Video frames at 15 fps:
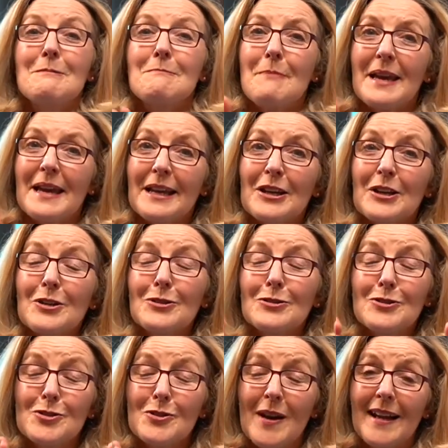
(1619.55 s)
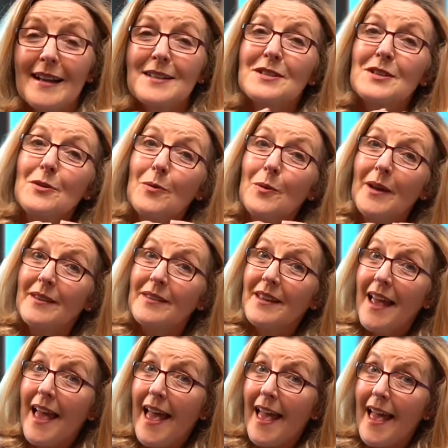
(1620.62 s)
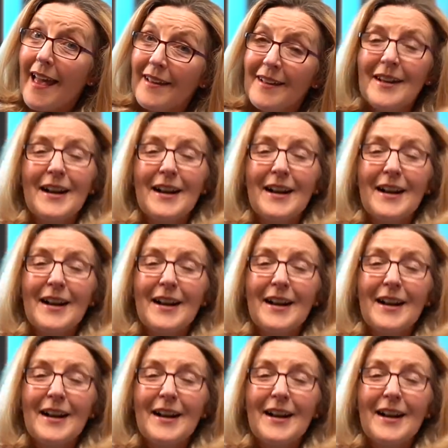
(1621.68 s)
Pick your tracks with care.